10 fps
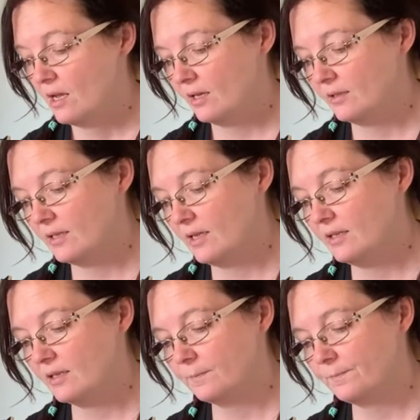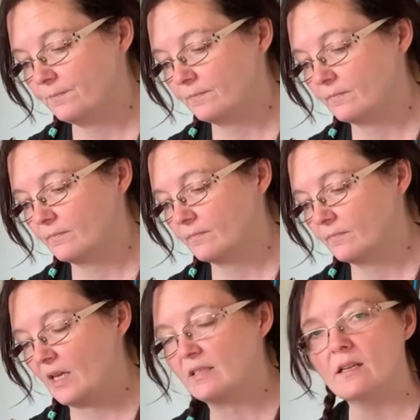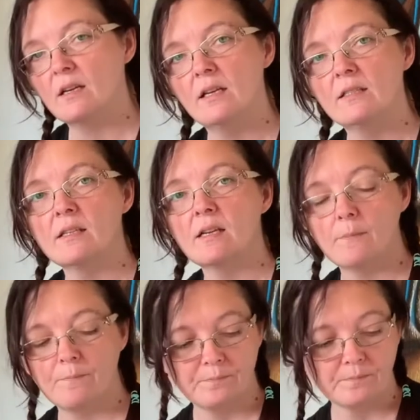It's an